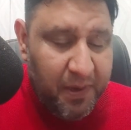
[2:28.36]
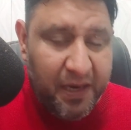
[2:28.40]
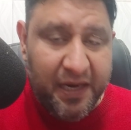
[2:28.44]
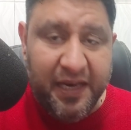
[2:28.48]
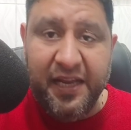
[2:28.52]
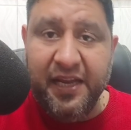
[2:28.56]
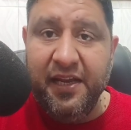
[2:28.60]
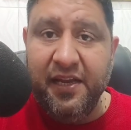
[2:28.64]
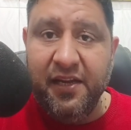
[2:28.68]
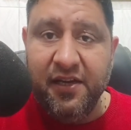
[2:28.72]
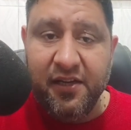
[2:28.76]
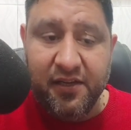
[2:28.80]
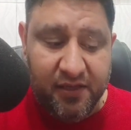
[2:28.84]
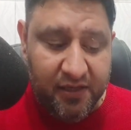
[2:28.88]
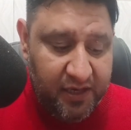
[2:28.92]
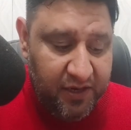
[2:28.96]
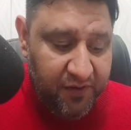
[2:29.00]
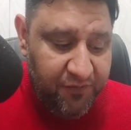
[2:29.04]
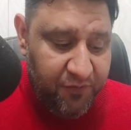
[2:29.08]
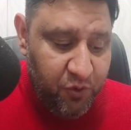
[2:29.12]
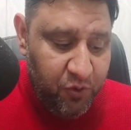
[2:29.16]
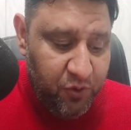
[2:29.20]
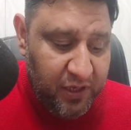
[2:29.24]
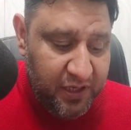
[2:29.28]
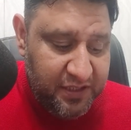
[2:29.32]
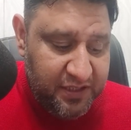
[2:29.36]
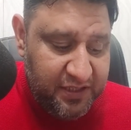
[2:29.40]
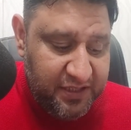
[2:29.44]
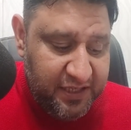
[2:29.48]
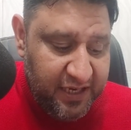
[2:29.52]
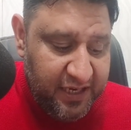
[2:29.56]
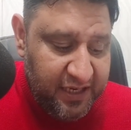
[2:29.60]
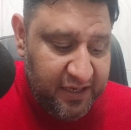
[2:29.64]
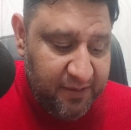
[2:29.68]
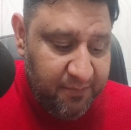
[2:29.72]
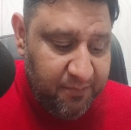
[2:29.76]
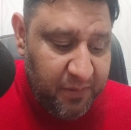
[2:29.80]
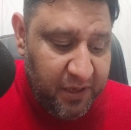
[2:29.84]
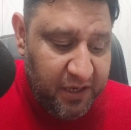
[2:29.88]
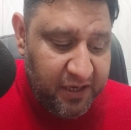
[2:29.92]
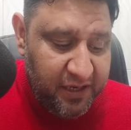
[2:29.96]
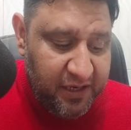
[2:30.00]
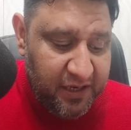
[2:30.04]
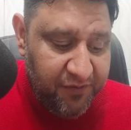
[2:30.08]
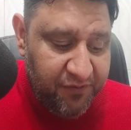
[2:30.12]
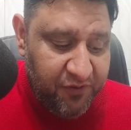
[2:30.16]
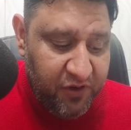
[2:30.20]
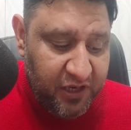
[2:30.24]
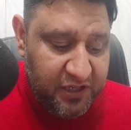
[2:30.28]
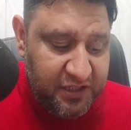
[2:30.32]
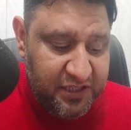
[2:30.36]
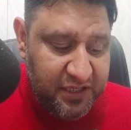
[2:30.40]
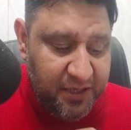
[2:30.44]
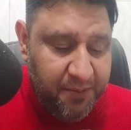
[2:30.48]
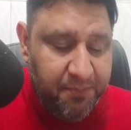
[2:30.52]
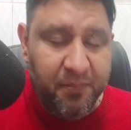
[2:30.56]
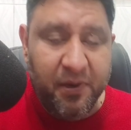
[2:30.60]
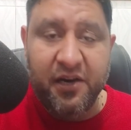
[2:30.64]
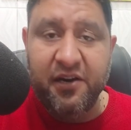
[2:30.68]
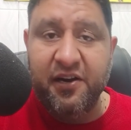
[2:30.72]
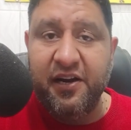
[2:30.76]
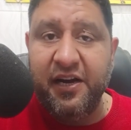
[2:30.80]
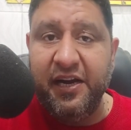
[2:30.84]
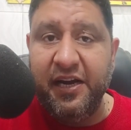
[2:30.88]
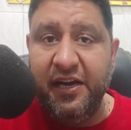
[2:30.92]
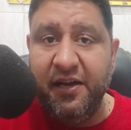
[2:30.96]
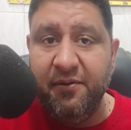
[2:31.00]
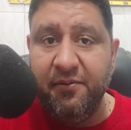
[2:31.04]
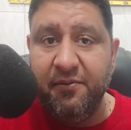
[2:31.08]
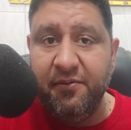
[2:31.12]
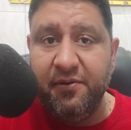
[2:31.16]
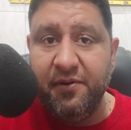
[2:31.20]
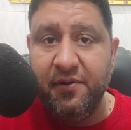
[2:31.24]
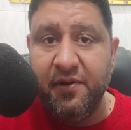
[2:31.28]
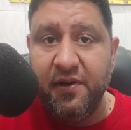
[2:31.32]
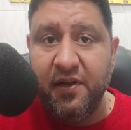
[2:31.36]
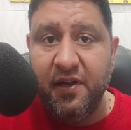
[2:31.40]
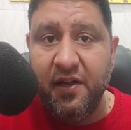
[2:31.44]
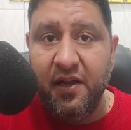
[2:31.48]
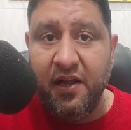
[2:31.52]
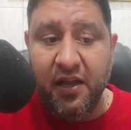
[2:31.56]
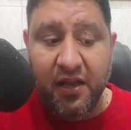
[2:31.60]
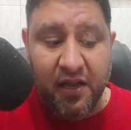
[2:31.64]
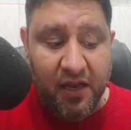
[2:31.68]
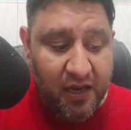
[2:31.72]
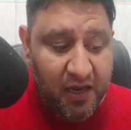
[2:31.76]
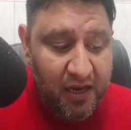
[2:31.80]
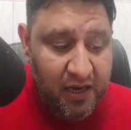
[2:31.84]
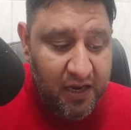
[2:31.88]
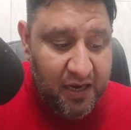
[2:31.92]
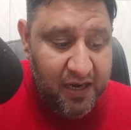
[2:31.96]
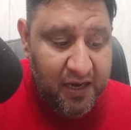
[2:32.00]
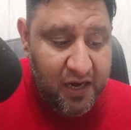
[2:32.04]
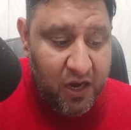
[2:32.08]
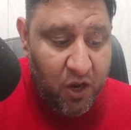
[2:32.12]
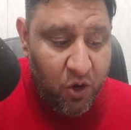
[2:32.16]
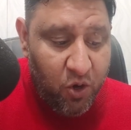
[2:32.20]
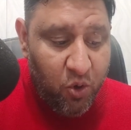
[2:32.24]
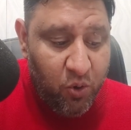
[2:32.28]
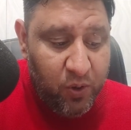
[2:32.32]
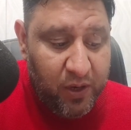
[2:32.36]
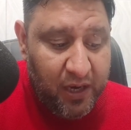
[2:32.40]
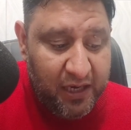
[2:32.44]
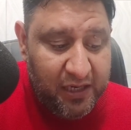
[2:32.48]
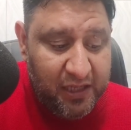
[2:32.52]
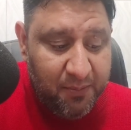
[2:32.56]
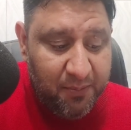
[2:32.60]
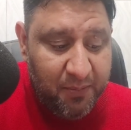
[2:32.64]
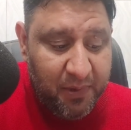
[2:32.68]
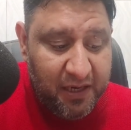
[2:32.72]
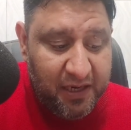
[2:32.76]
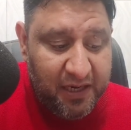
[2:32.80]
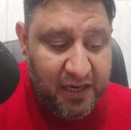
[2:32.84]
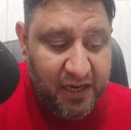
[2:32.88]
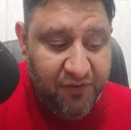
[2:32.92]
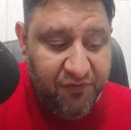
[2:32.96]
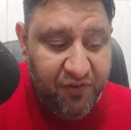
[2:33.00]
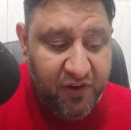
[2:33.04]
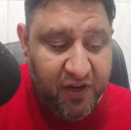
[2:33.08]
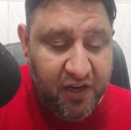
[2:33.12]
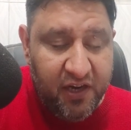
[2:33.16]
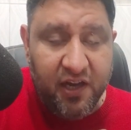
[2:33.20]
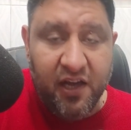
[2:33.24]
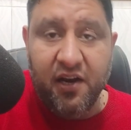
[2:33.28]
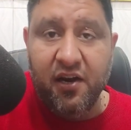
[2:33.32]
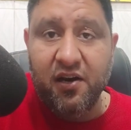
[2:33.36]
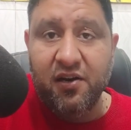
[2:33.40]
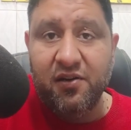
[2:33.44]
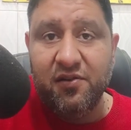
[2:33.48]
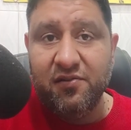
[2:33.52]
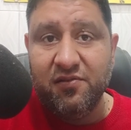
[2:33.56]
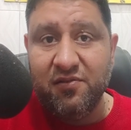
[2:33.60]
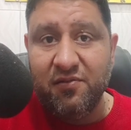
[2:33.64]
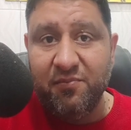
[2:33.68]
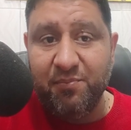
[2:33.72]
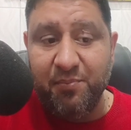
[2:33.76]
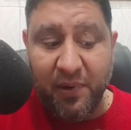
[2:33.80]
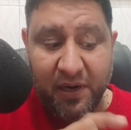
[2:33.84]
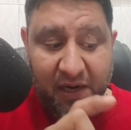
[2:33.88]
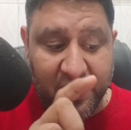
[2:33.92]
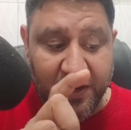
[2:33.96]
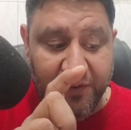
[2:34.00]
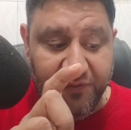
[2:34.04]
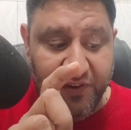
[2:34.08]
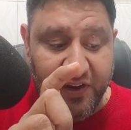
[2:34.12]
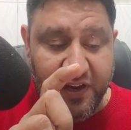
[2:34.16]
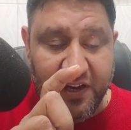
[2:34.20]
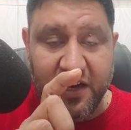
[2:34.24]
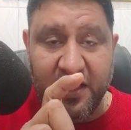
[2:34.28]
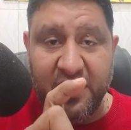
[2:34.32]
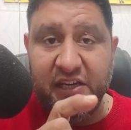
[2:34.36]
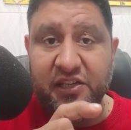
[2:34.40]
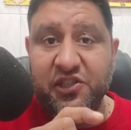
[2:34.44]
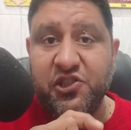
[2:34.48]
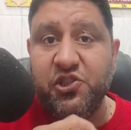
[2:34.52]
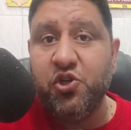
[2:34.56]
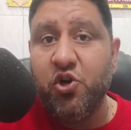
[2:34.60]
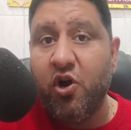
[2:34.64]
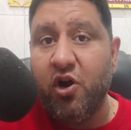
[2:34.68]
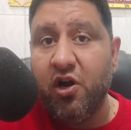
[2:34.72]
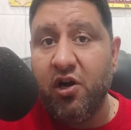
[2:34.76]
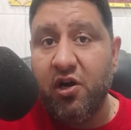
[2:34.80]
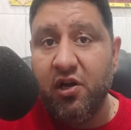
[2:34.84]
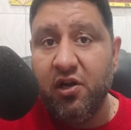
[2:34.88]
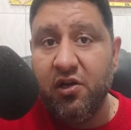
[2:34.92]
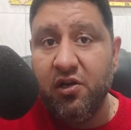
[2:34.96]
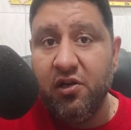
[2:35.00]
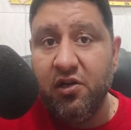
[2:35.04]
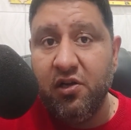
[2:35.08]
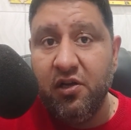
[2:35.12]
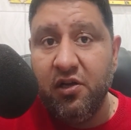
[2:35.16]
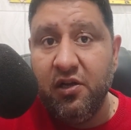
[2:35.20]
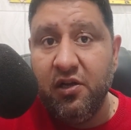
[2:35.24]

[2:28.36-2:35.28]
Money, if you can say, if you can see Mercury. Now look at the Mercury finger. Mercury finger is short.